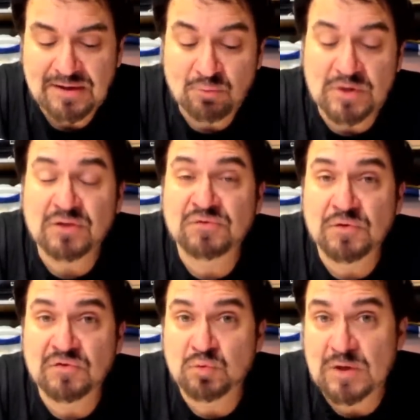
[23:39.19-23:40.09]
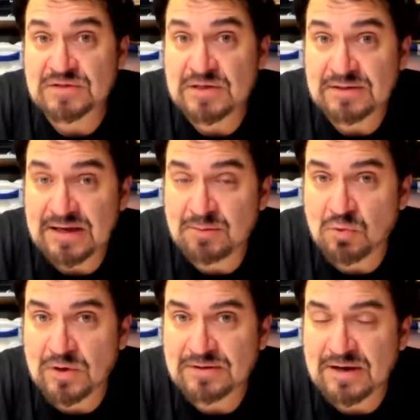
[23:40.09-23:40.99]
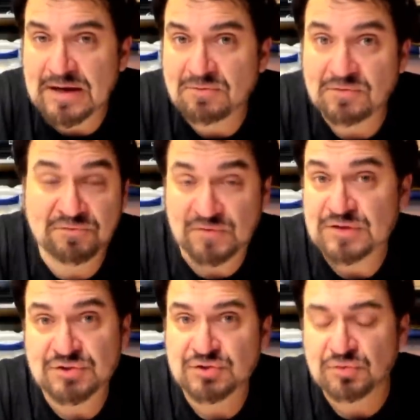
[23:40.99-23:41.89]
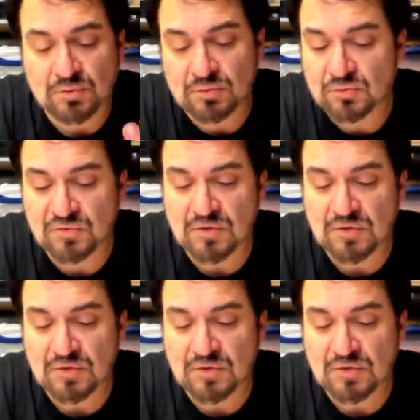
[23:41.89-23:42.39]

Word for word: One of the first ones on Game Boy that I ever finished through.